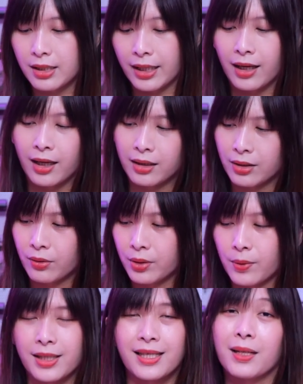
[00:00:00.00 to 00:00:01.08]
They are the only
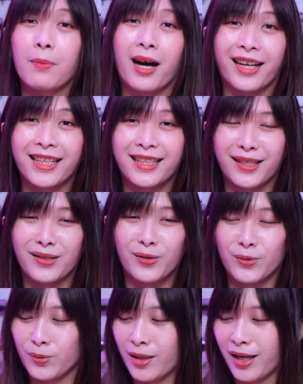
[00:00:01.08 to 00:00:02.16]
ones in the market that
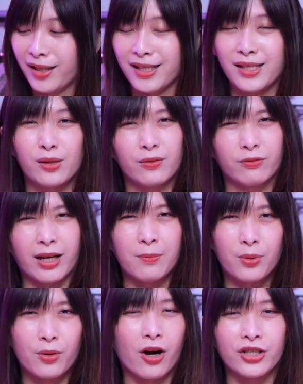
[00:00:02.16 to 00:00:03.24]
do this sort of
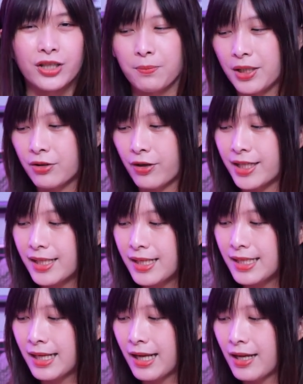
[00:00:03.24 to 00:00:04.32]
rainbow RGB
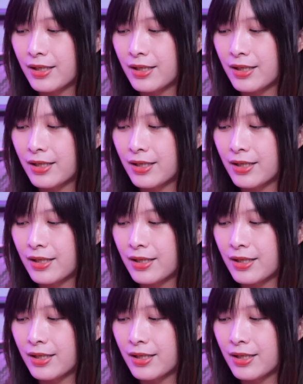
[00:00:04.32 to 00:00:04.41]
traces.